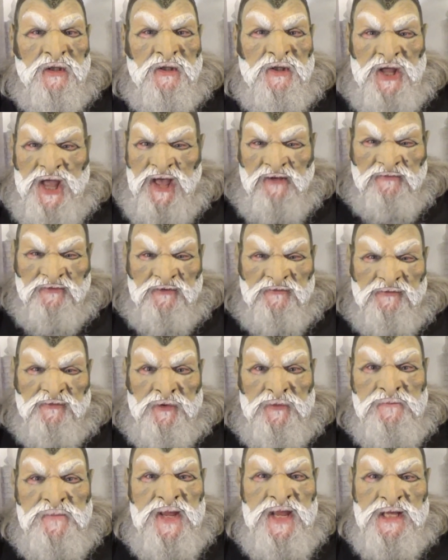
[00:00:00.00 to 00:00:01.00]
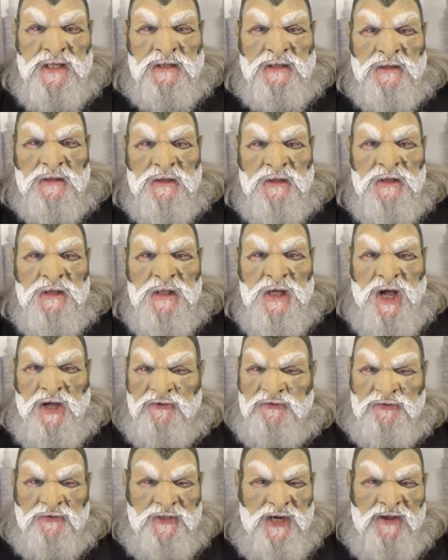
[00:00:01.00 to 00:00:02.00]
Heaven forbid I
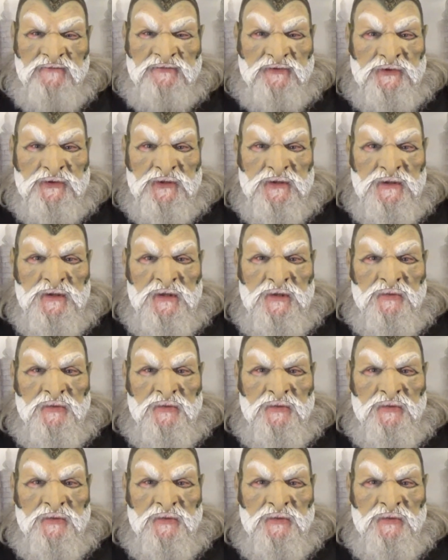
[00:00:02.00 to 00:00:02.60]
should ever